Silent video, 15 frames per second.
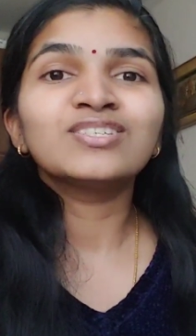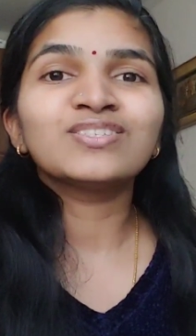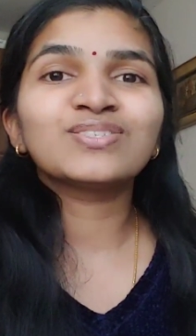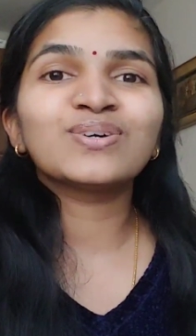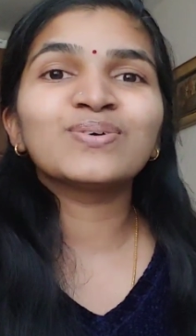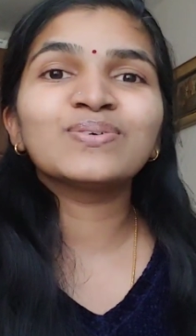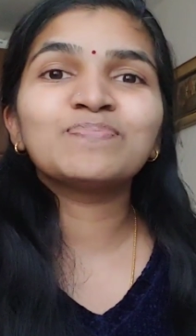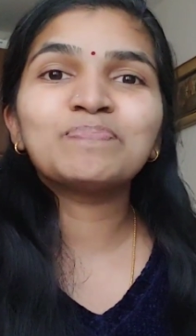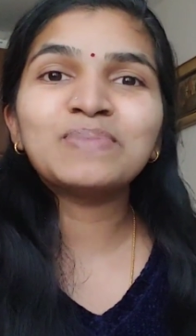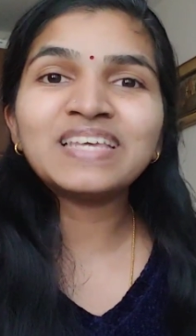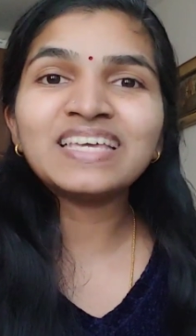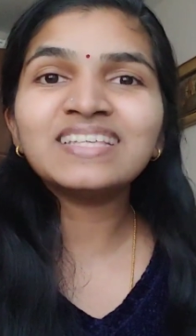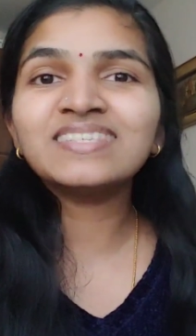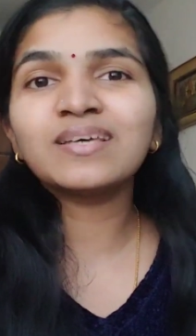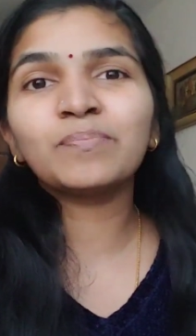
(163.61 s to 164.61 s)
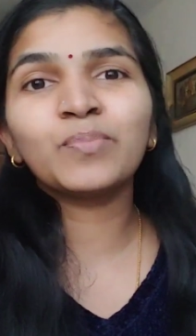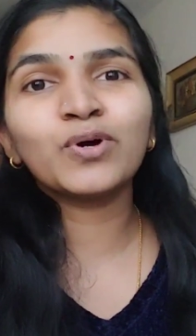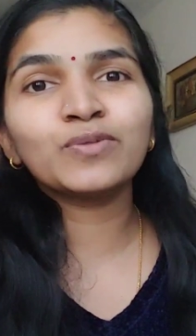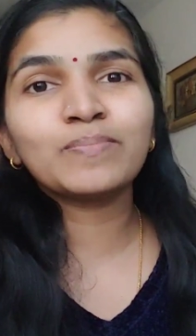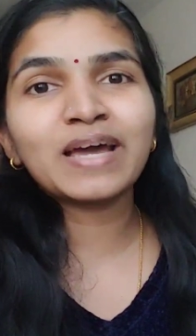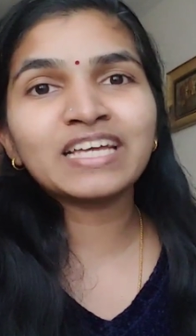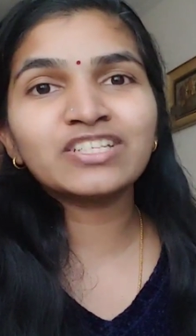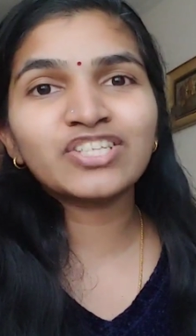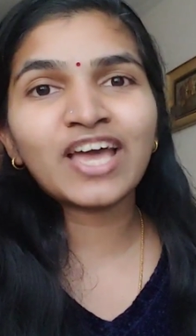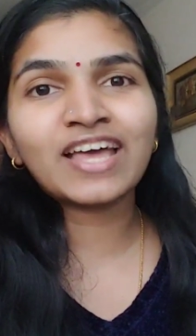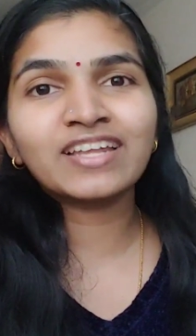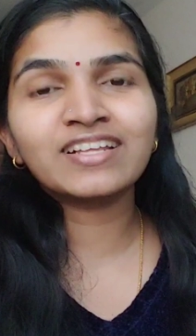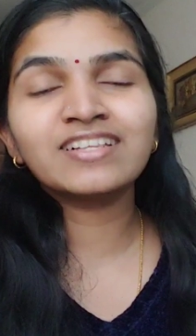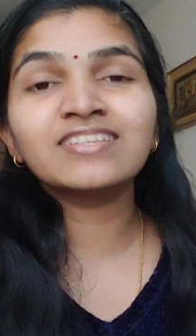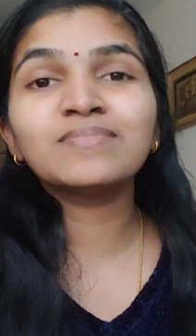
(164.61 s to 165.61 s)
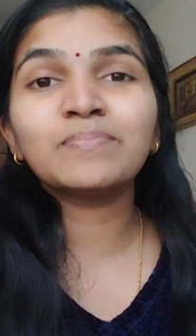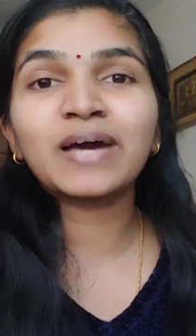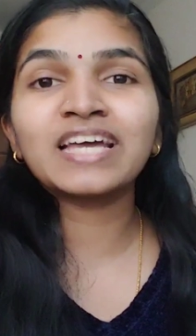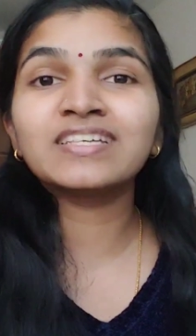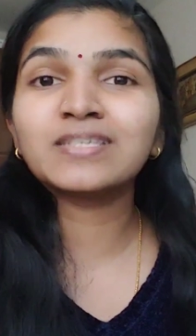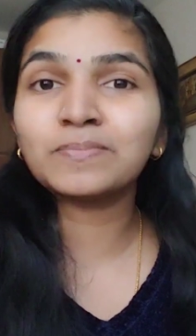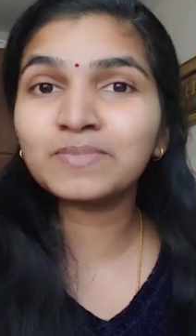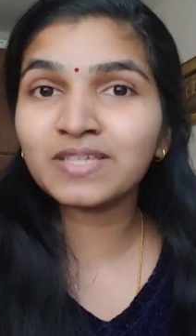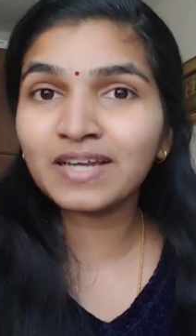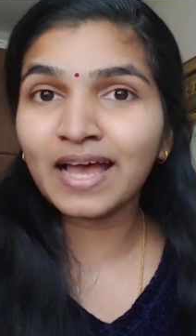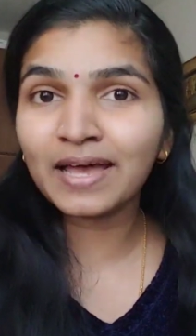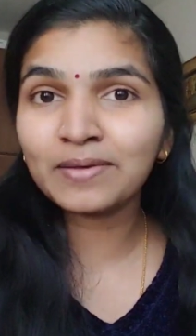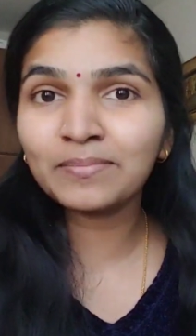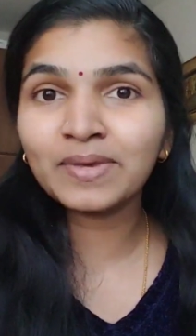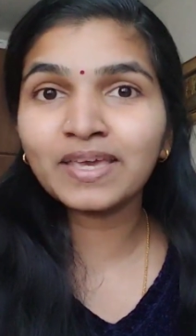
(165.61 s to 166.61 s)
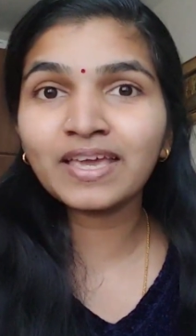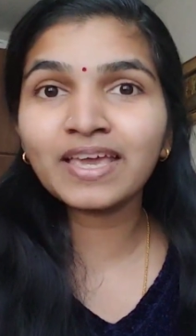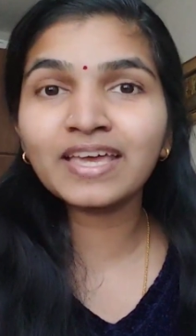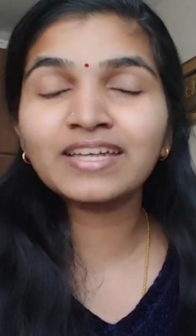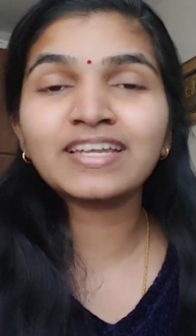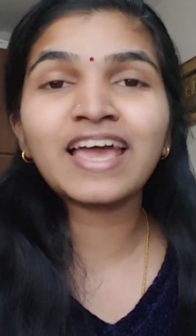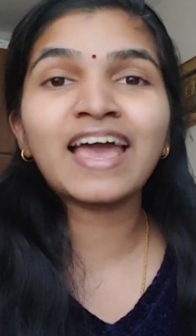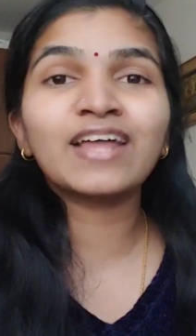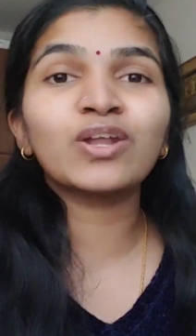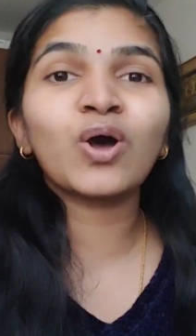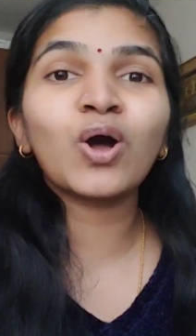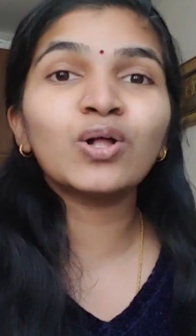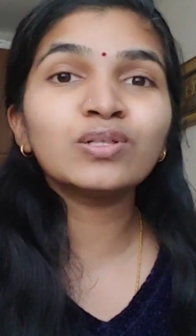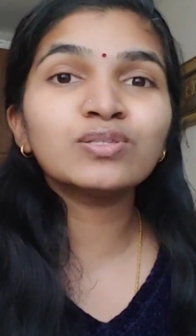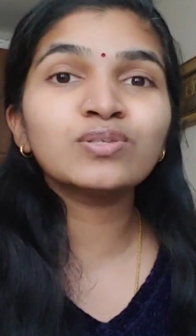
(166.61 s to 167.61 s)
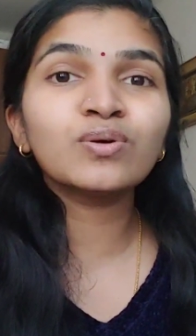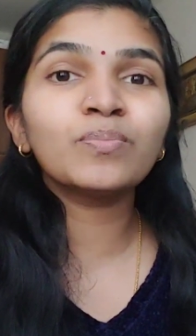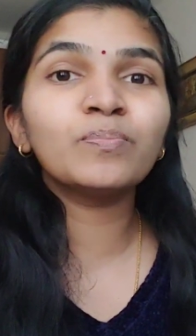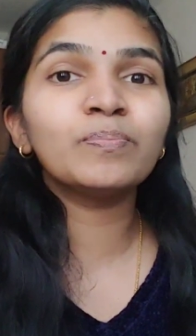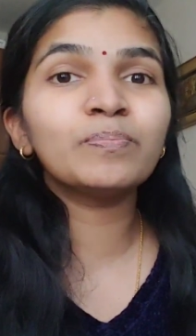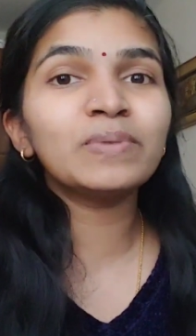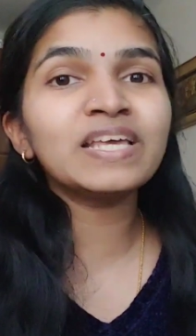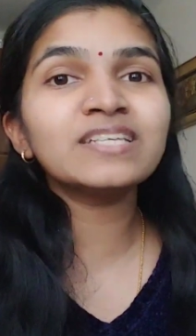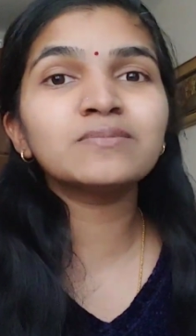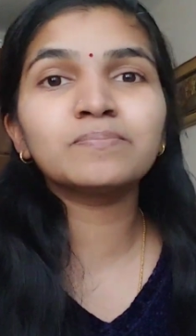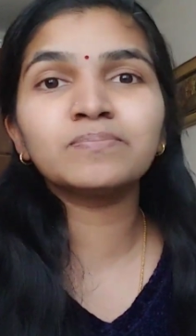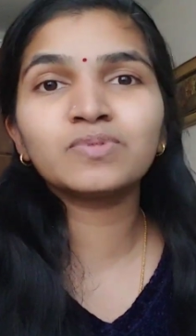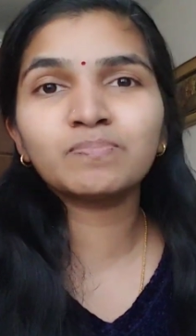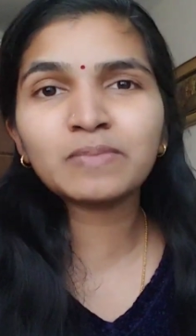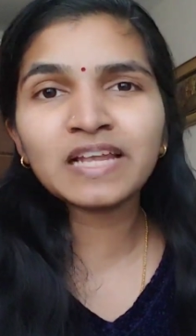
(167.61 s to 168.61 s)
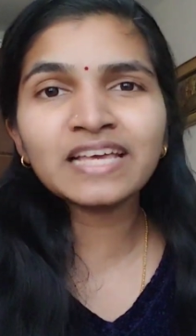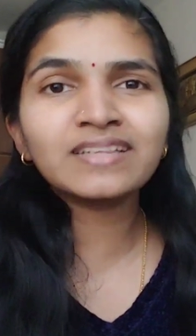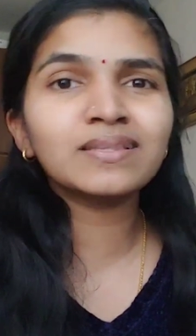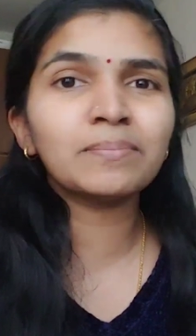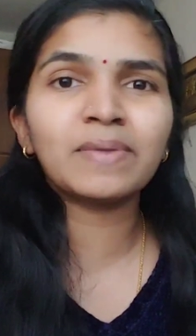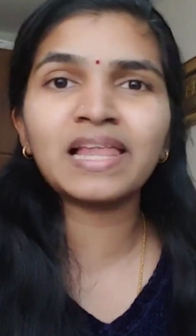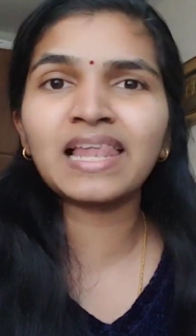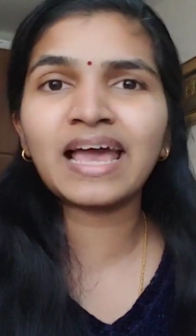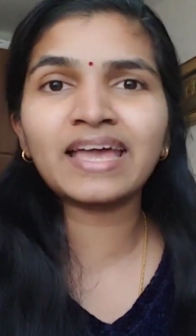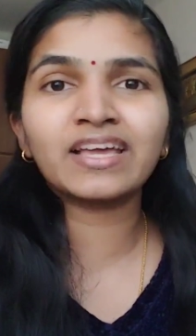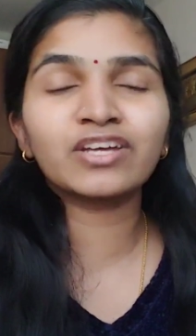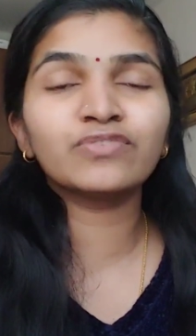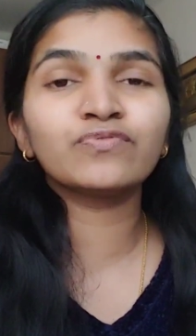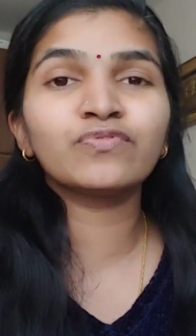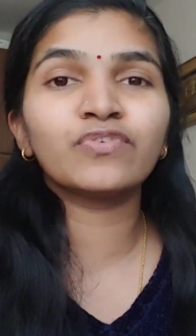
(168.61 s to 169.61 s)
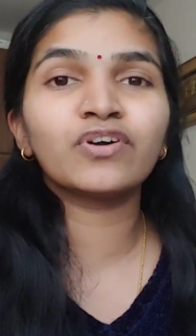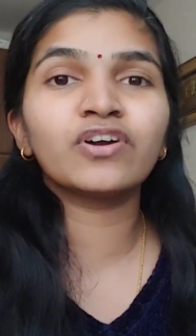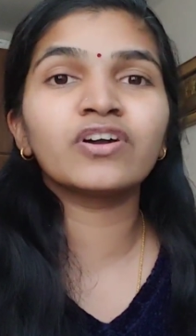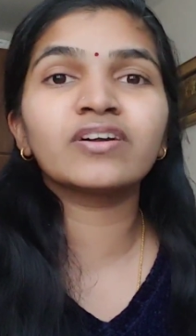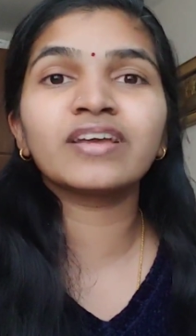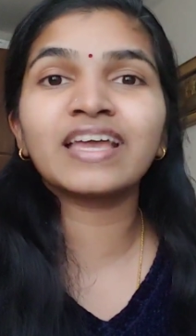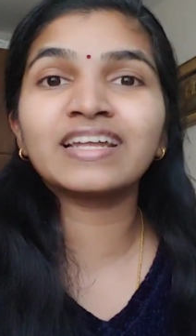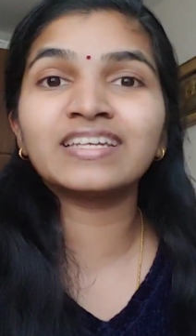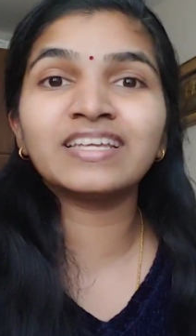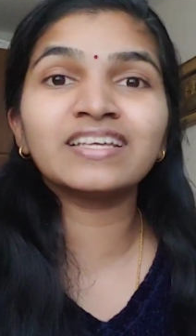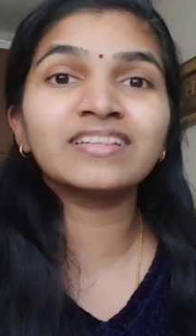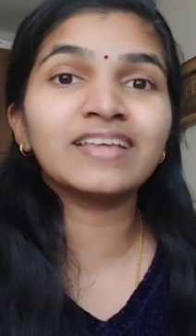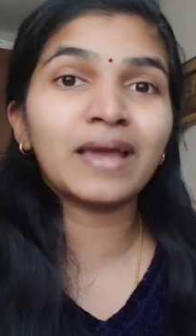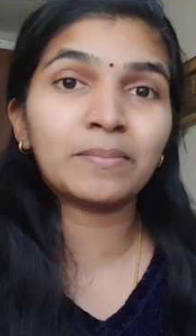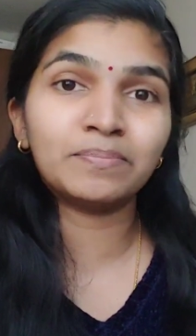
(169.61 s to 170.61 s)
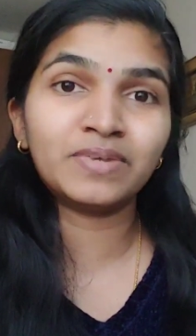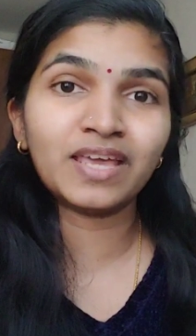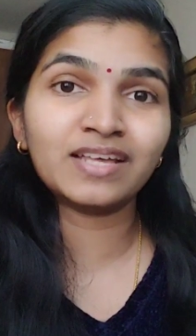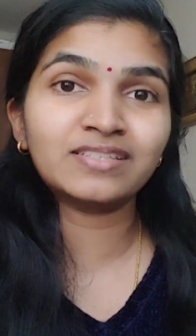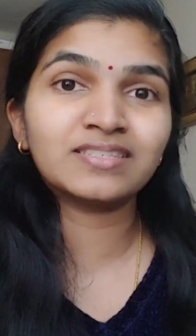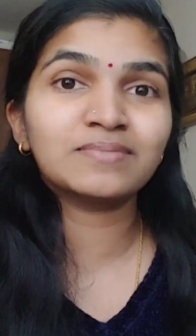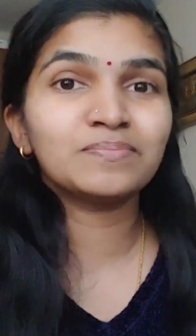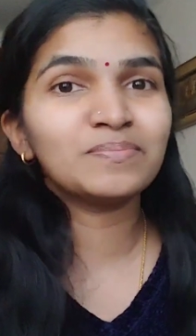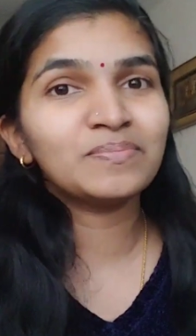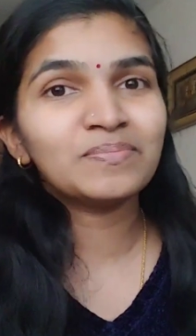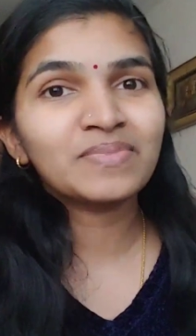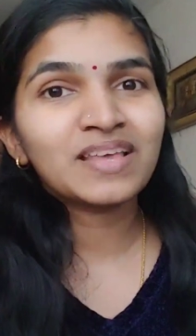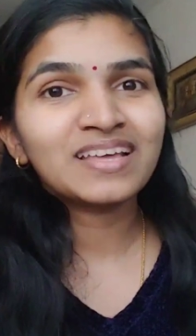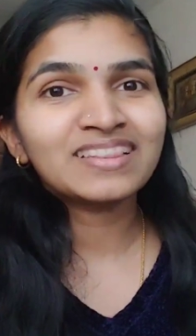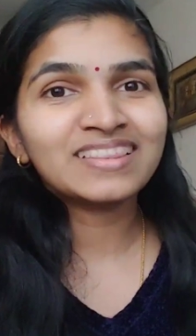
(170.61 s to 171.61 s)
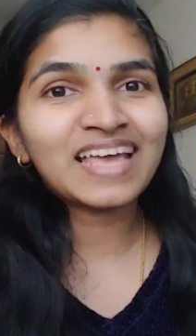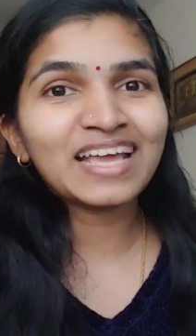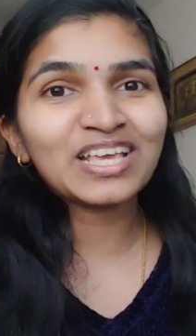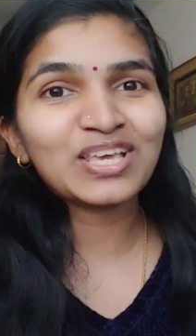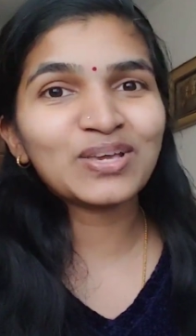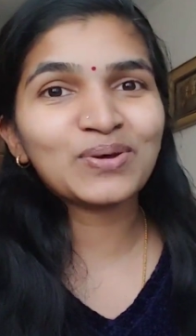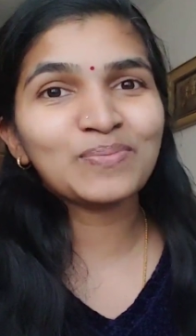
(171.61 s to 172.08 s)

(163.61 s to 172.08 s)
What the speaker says: So please support my channel by subscribing it and also please click the bell icon for getting the updates. Thank you.